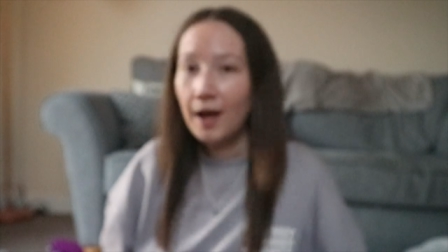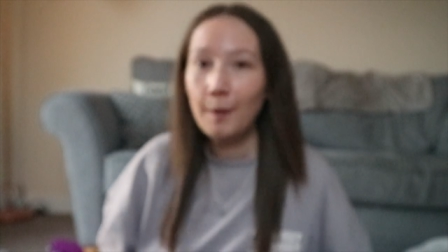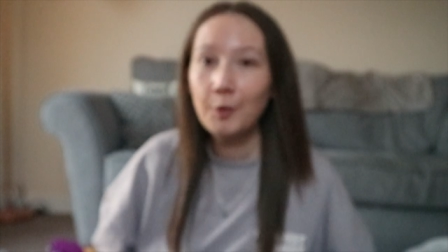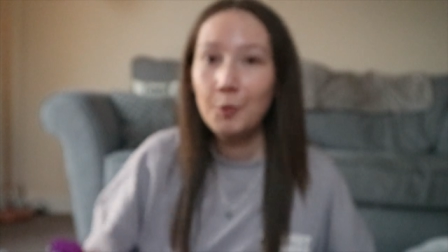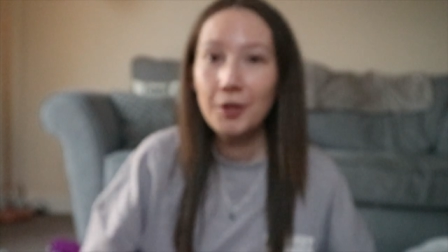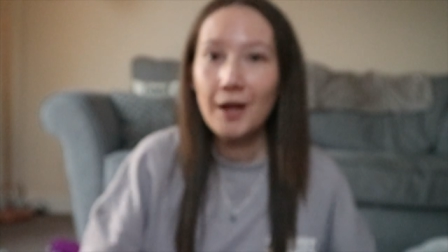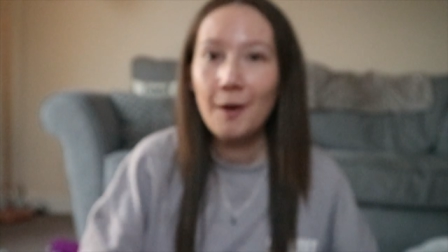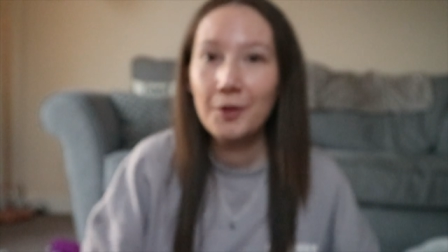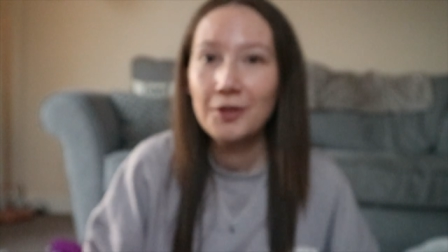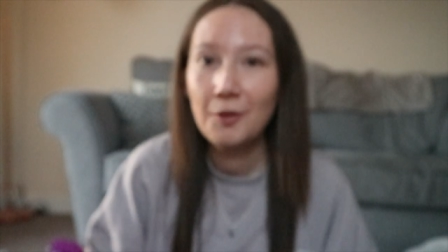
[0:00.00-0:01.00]
I'm going to put it
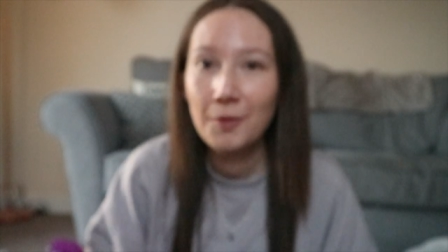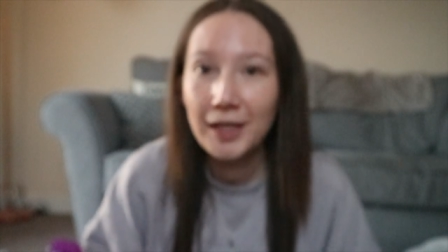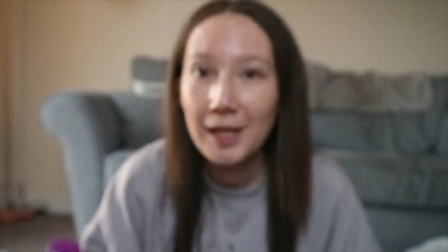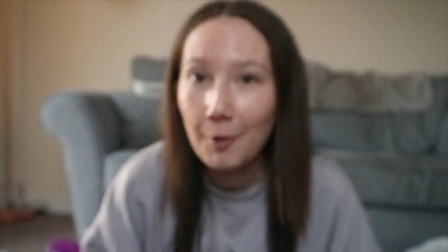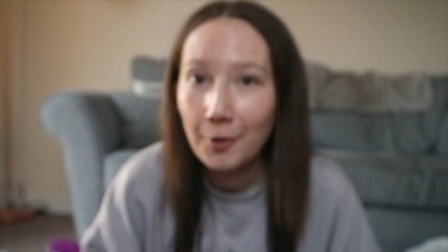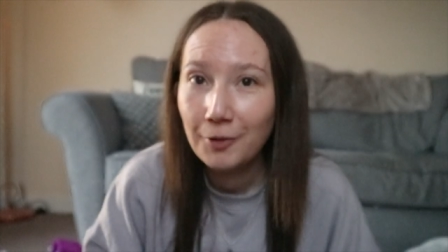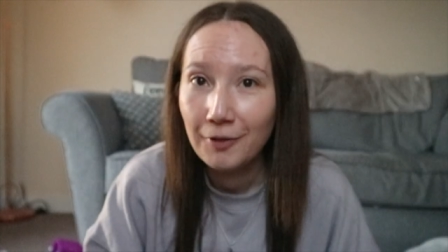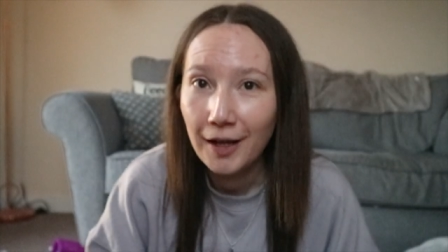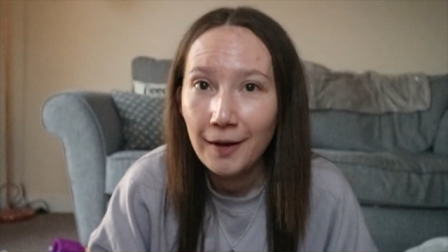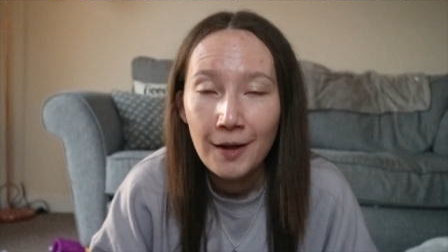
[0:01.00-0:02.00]
down because I don't want to keep hold of
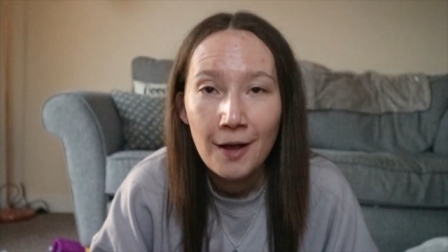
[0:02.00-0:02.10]
it.